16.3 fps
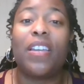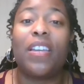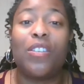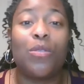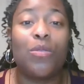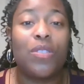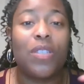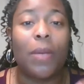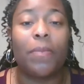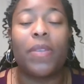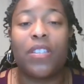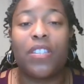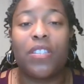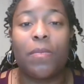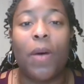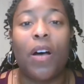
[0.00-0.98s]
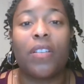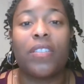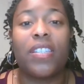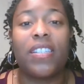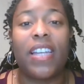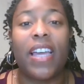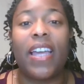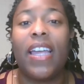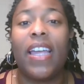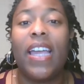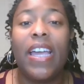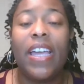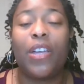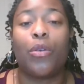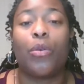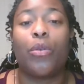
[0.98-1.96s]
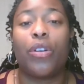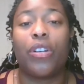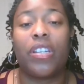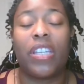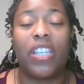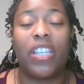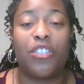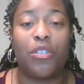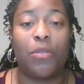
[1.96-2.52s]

and do something small today in order to get you